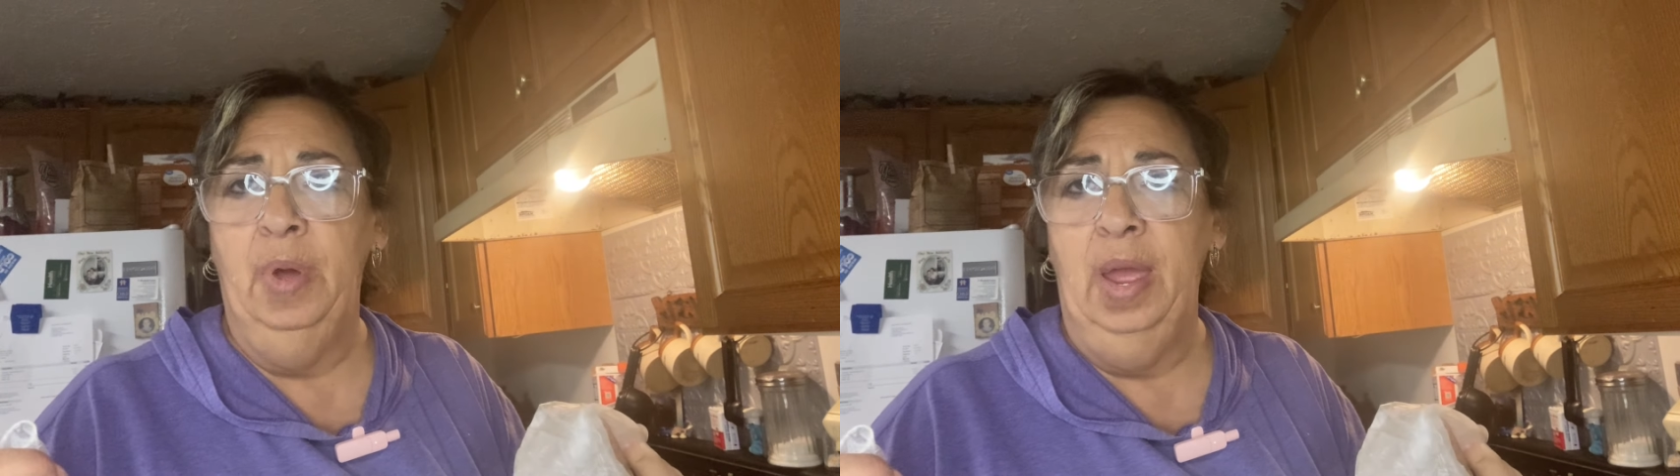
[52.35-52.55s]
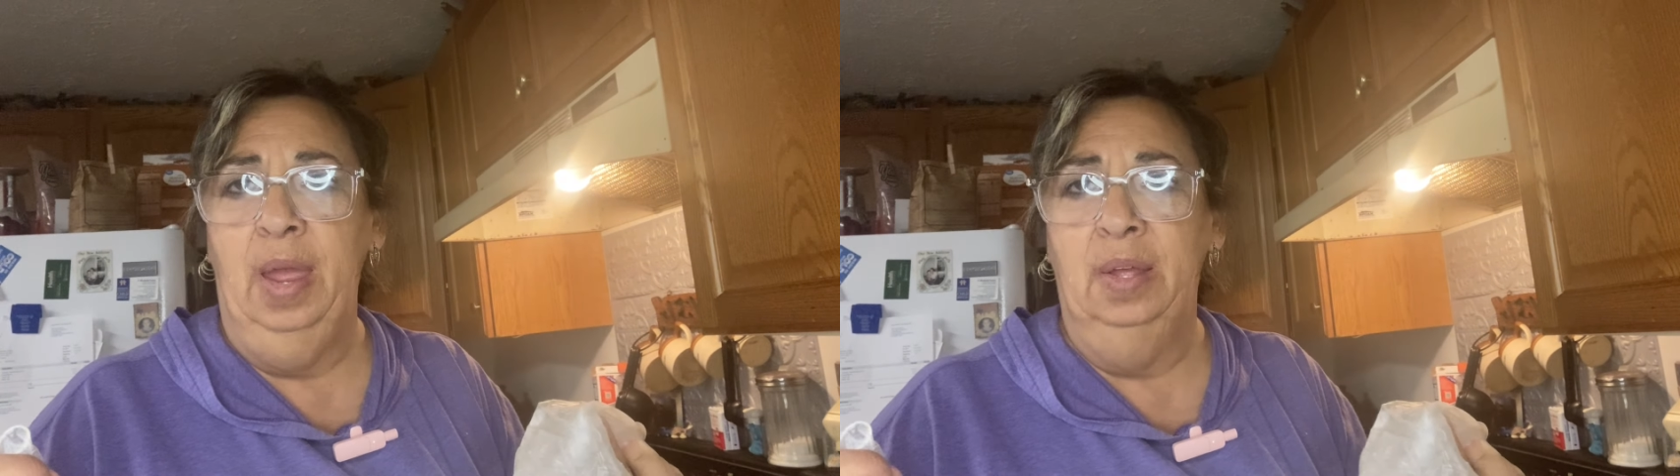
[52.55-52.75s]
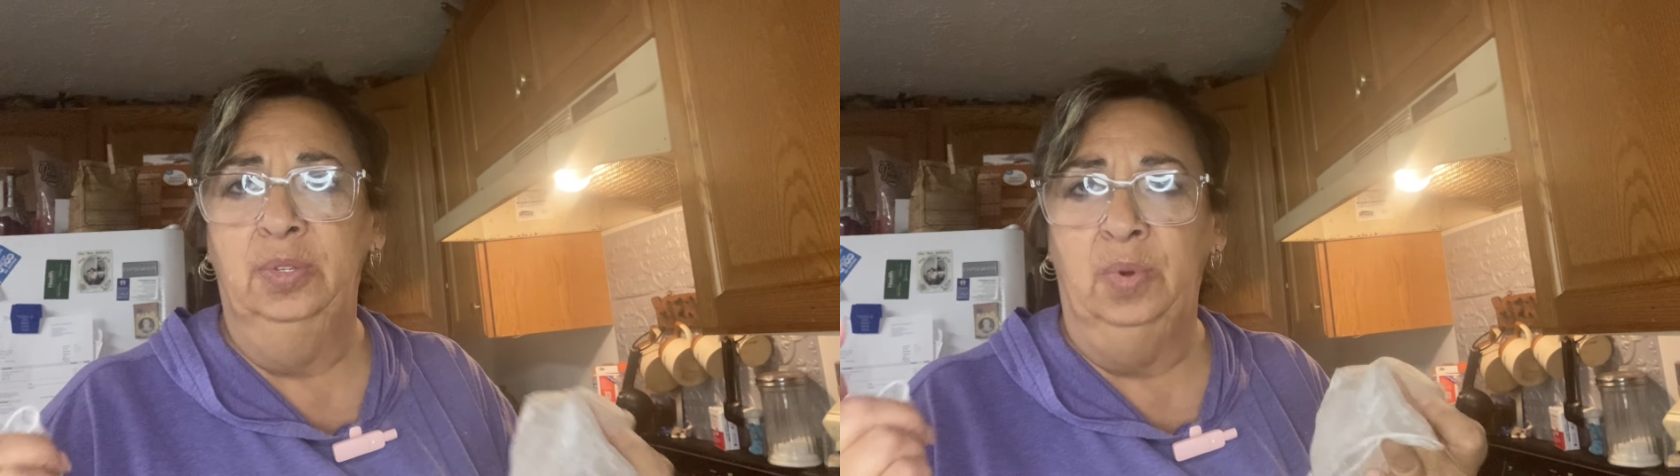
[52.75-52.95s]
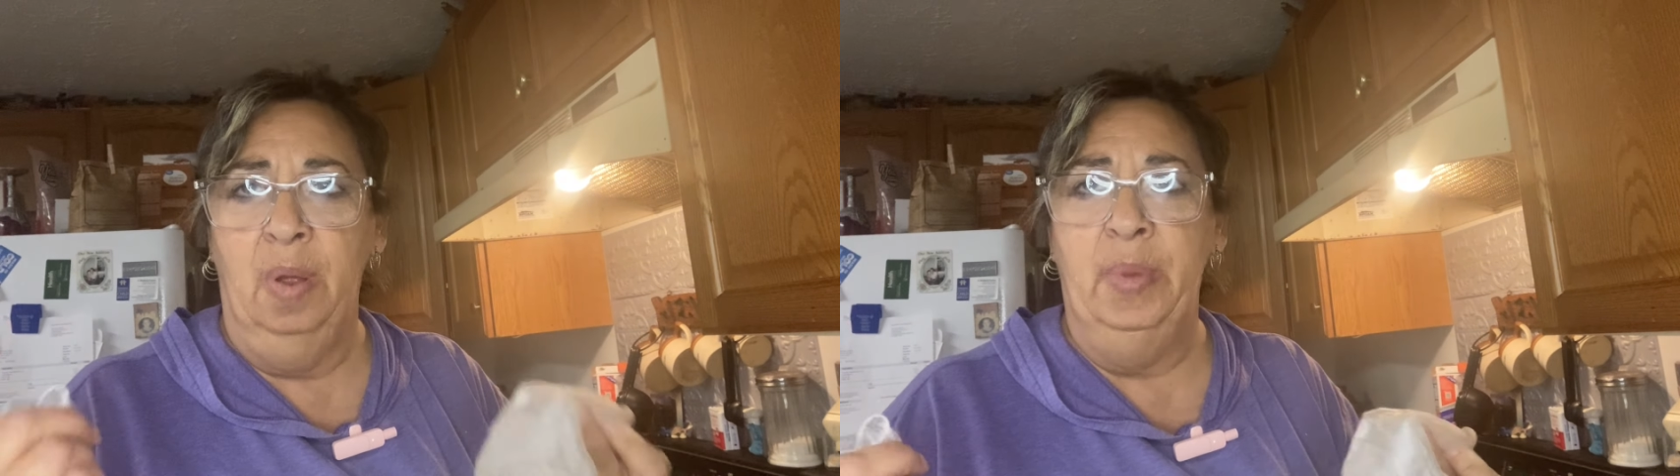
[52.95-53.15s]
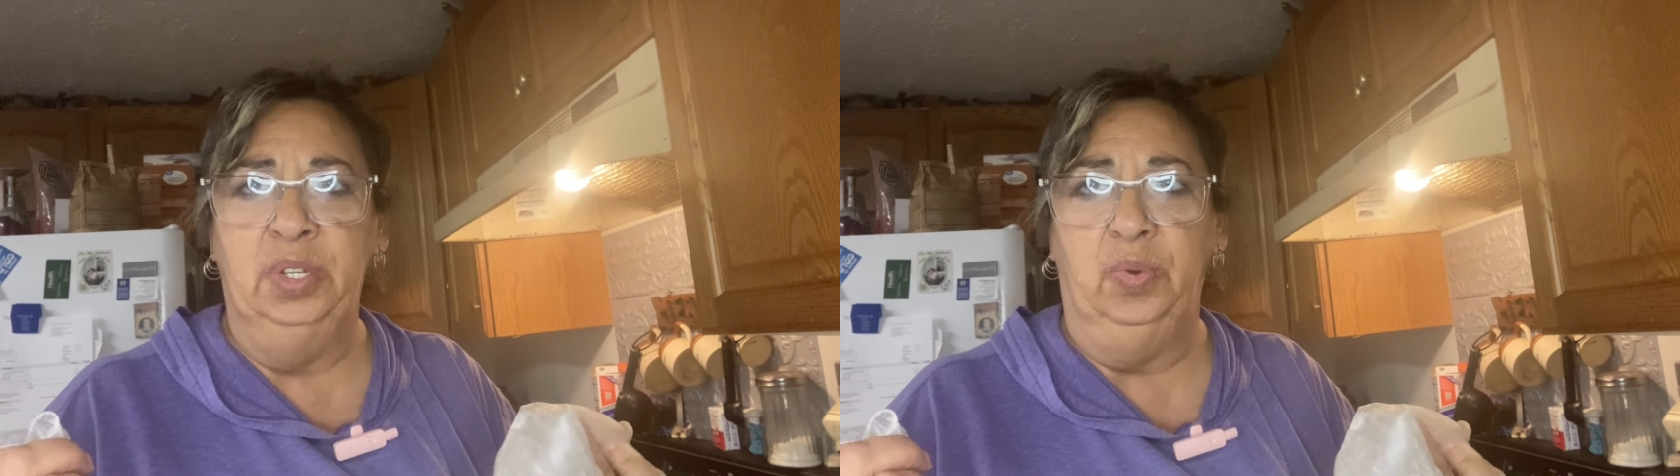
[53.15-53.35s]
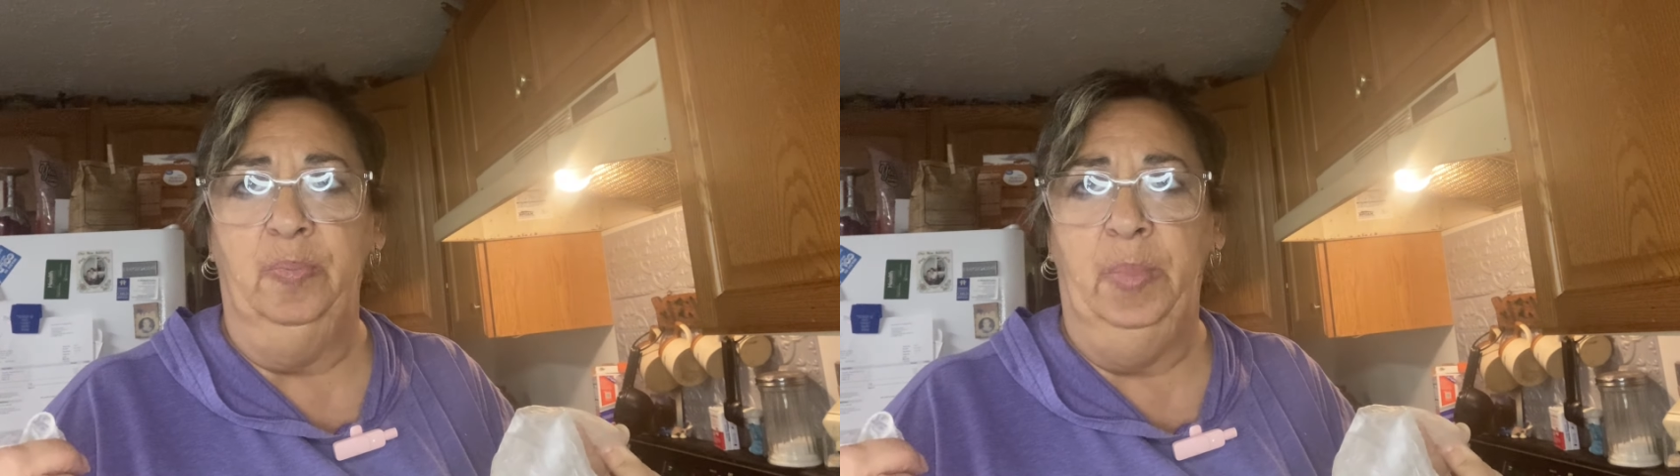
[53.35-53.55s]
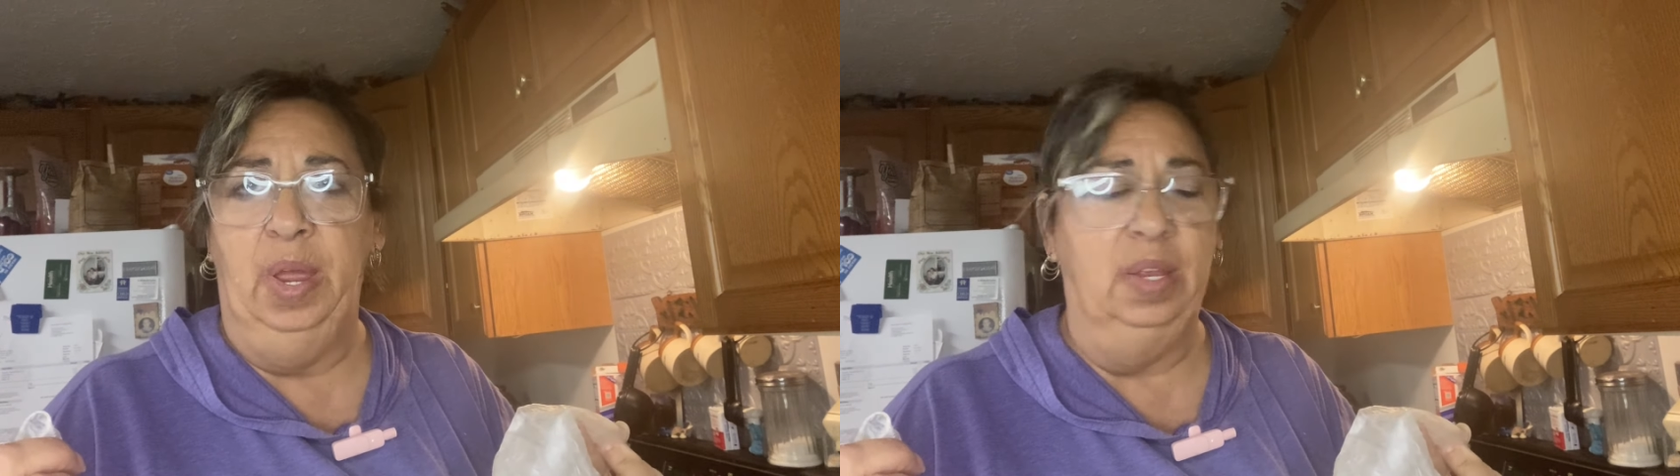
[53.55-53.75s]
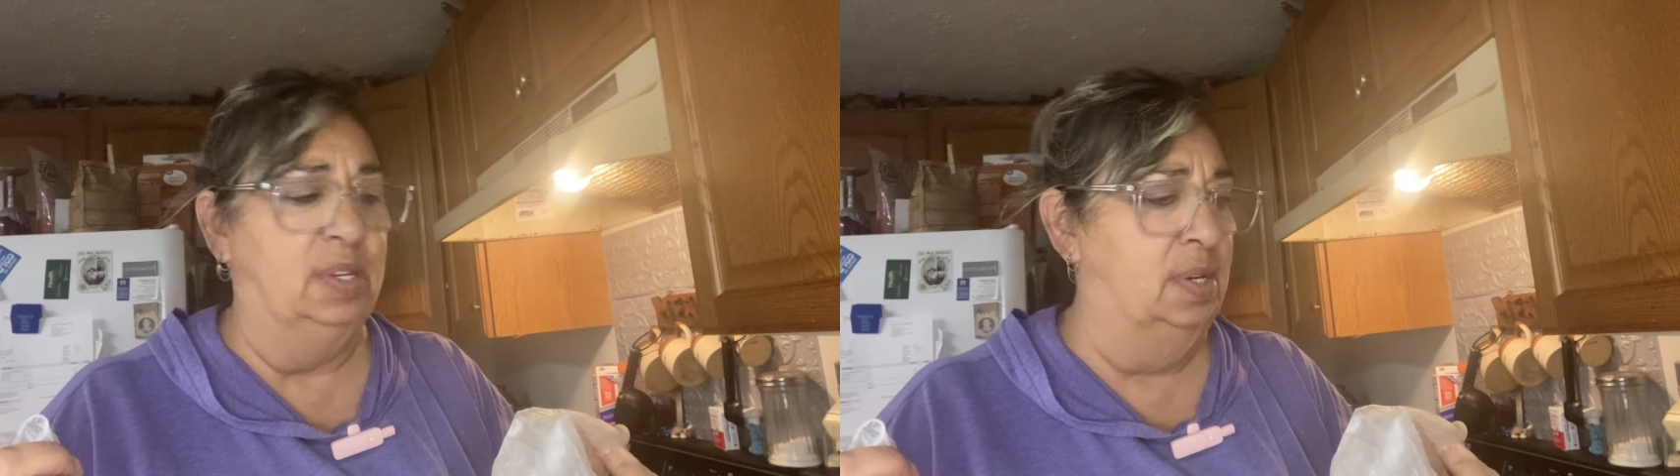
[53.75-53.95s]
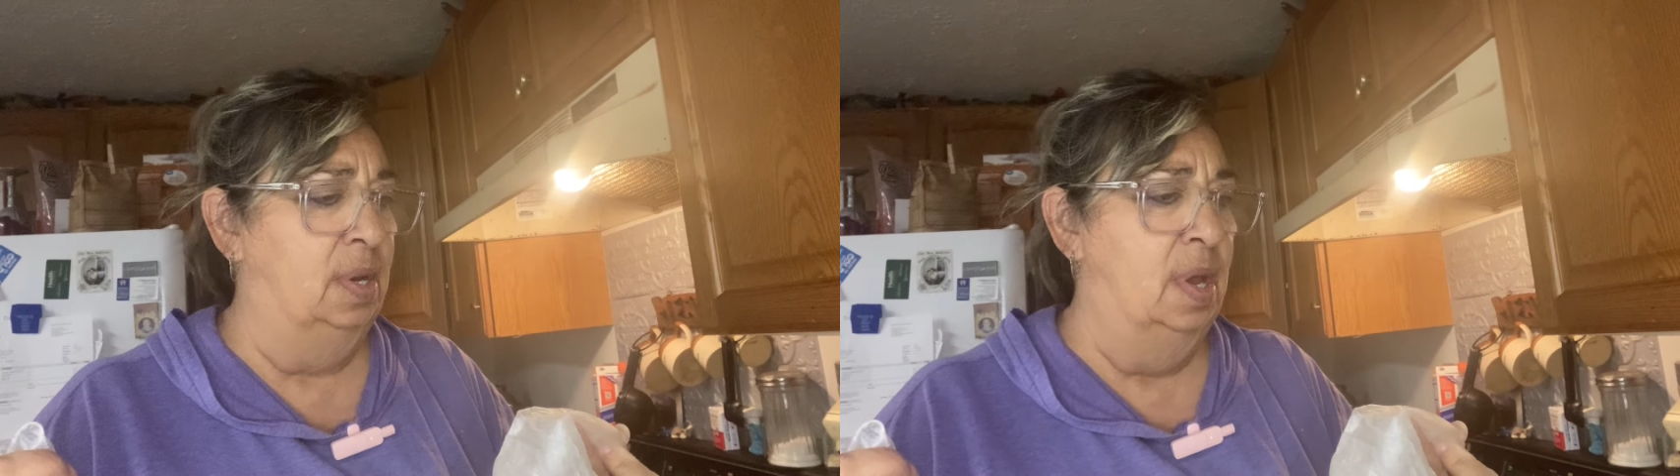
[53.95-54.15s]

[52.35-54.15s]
my hands when I mess with meat.